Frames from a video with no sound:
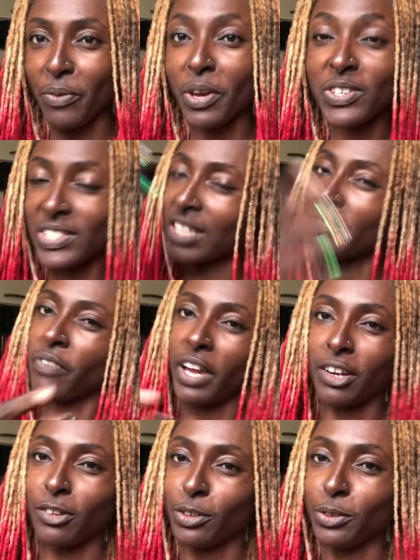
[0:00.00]
When you see the
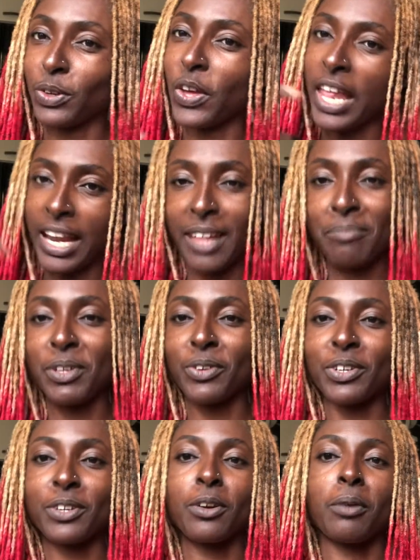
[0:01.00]
final look, let me know in
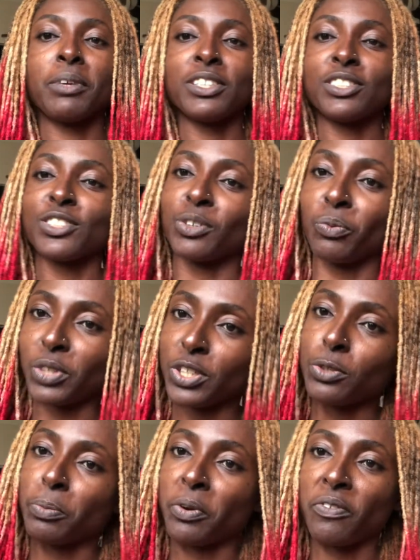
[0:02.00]
the comment section which you
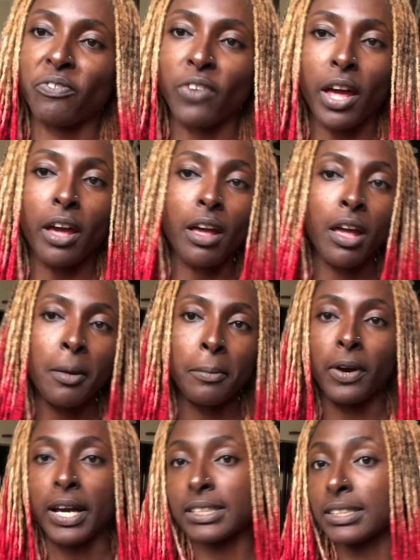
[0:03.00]
prefer. But
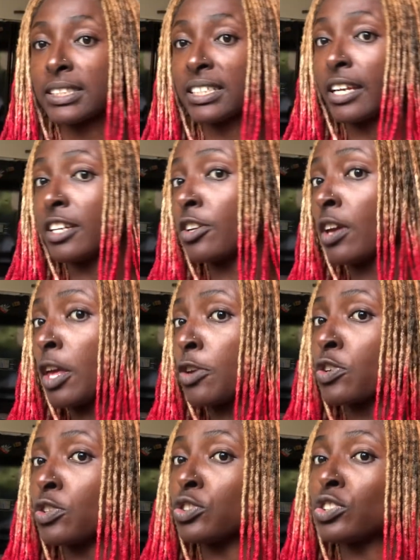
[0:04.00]
as I said, you
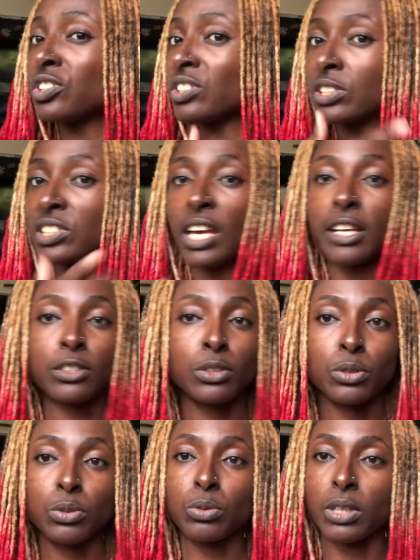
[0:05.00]
could just decide to
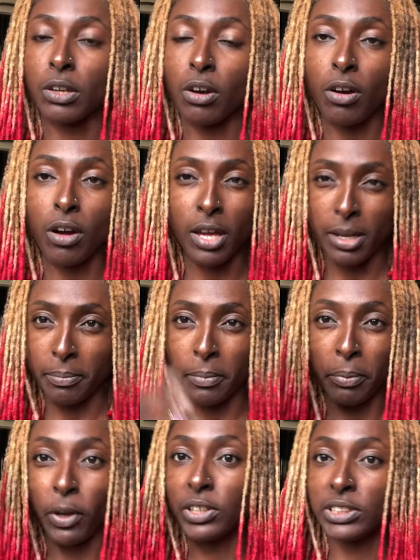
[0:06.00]
do an
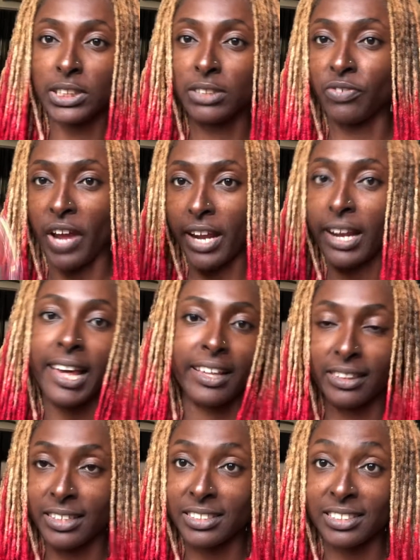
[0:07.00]
blonde and red like
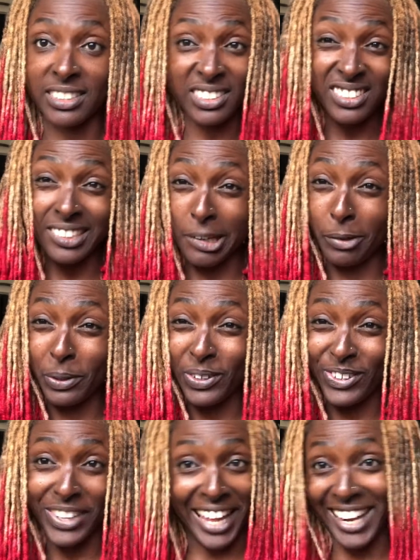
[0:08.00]
this. This is a
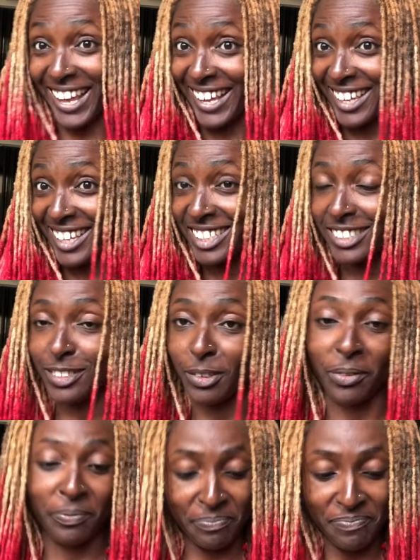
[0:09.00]
look, I like it, so
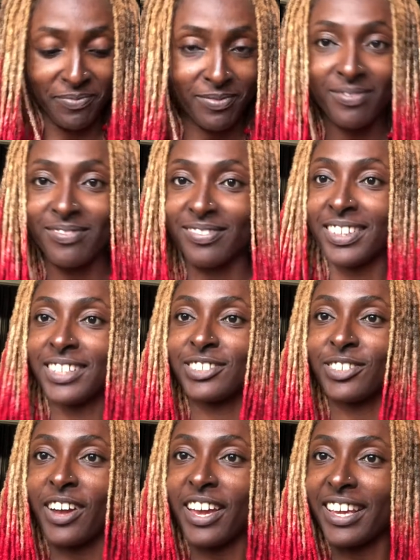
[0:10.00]

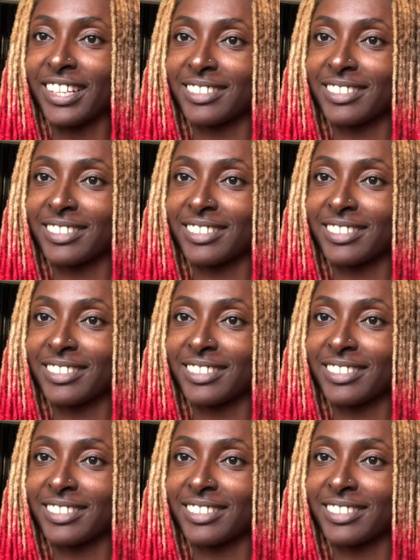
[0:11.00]
try it.